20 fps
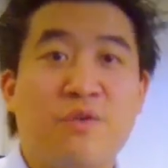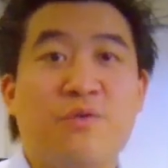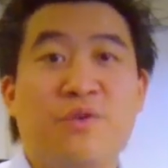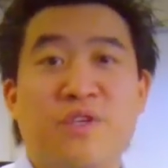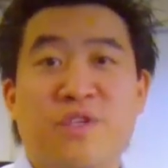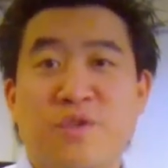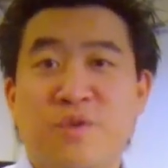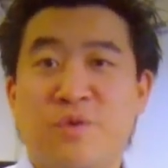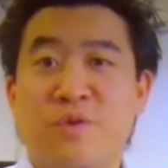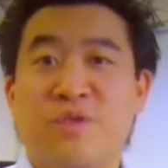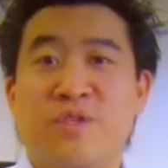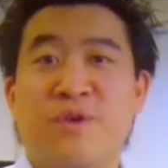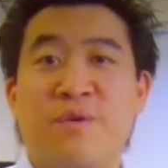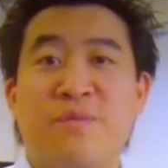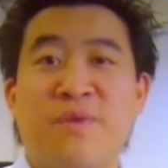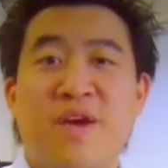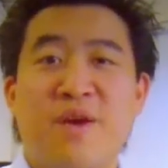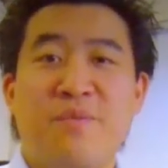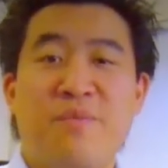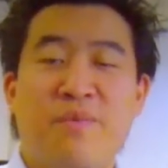which is also
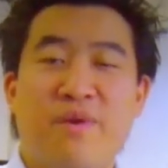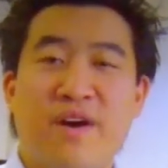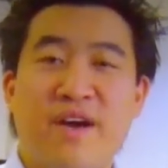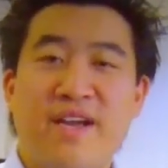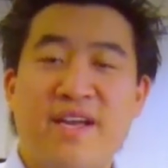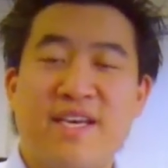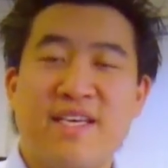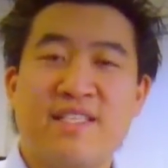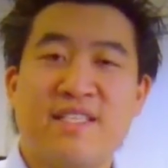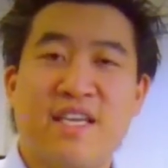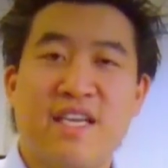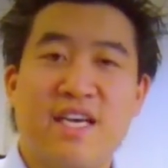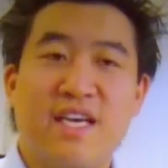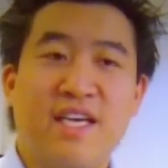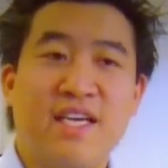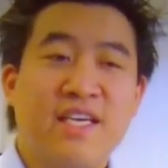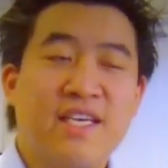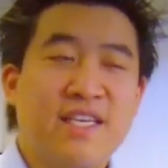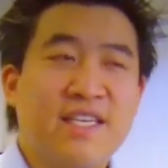made by Nestle,